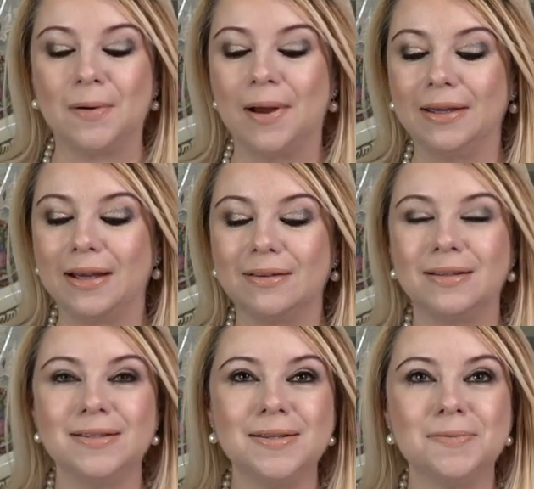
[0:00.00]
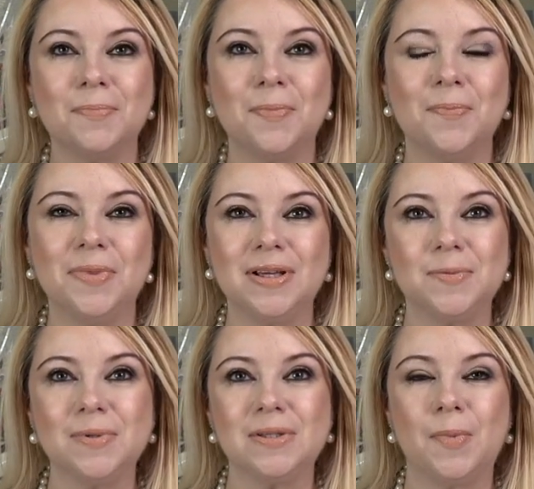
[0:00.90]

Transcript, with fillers: So again, this is this was